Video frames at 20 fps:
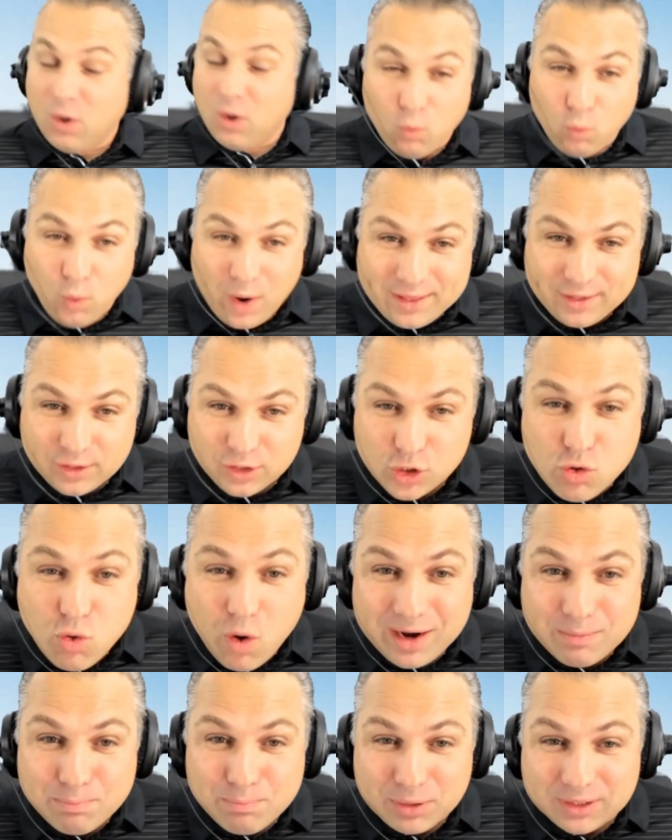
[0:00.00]
Whether you
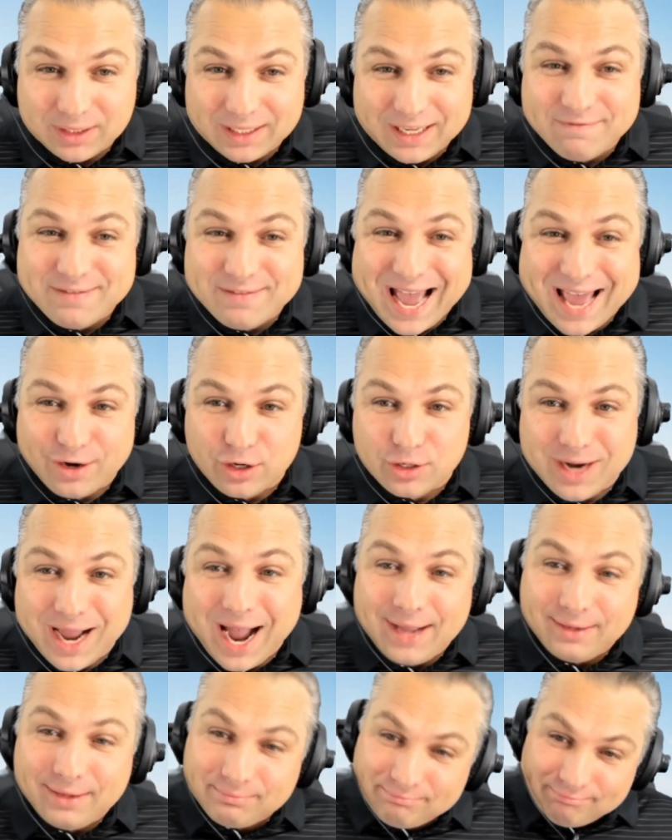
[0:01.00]
want to believe that or
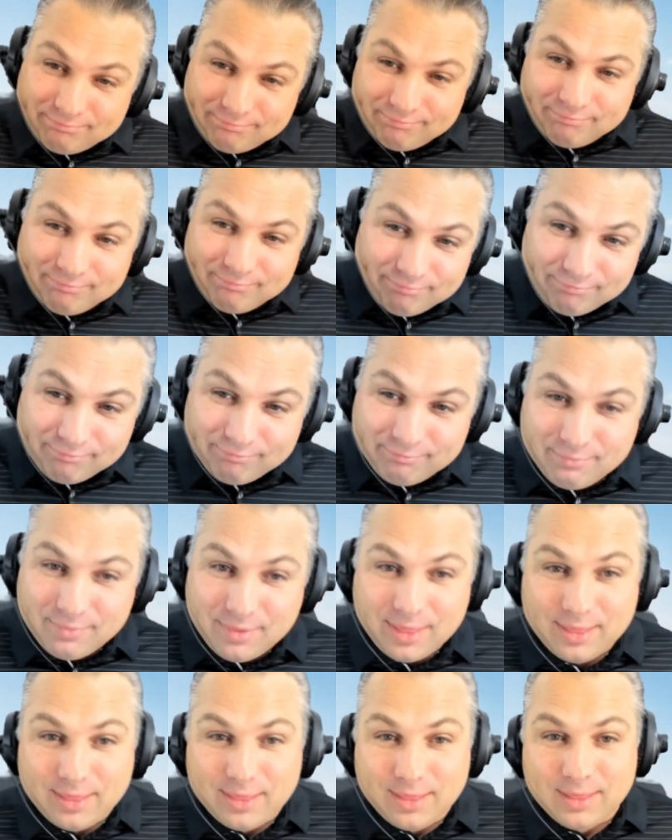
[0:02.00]
not,
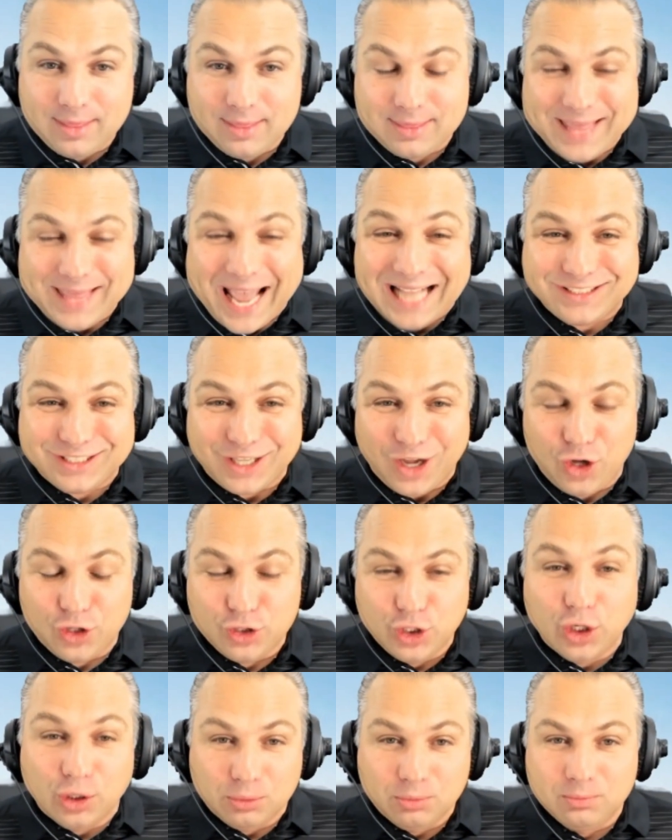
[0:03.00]
that's
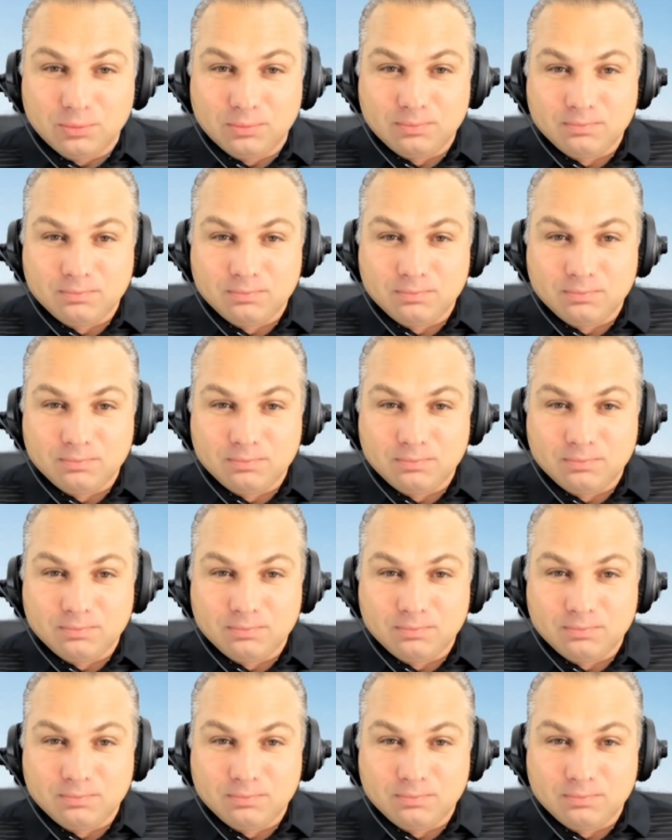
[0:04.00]
on you.